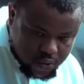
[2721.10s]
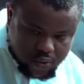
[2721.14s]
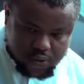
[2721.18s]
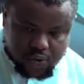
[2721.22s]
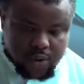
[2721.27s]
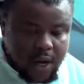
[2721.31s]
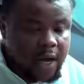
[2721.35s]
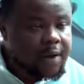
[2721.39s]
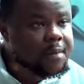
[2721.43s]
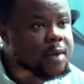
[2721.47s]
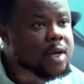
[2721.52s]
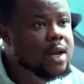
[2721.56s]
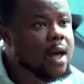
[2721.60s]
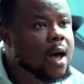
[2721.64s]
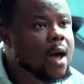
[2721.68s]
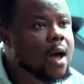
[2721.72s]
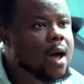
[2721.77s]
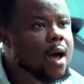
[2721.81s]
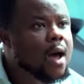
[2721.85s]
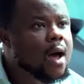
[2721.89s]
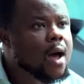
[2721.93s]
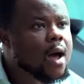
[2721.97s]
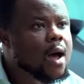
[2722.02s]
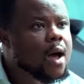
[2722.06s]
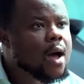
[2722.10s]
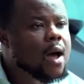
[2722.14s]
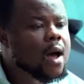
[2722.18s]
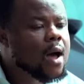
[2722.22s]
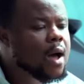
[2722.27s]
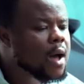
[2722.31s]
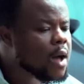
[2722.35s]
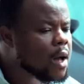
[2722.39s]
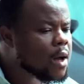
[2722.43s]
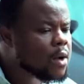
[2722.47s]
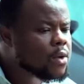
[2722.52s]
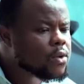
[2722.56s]
Who drag me now?
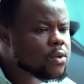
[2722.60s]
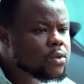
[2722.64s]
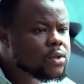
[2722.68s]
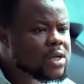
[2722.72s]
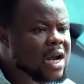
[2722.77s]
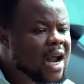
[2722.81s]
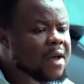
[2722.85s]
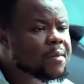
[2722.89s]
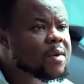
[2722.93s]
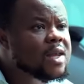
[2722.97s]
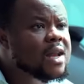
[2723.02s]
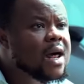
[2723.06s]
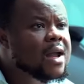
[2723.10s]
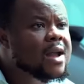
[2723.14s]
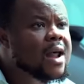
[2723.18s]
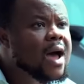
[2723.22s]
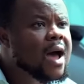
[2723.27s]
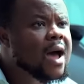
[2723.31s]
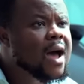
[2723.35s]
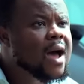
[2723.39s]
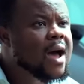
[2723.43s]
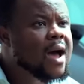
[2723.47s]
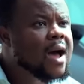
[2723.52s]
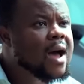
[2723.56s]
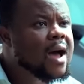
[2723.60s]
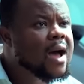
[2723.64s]
Who drag me now?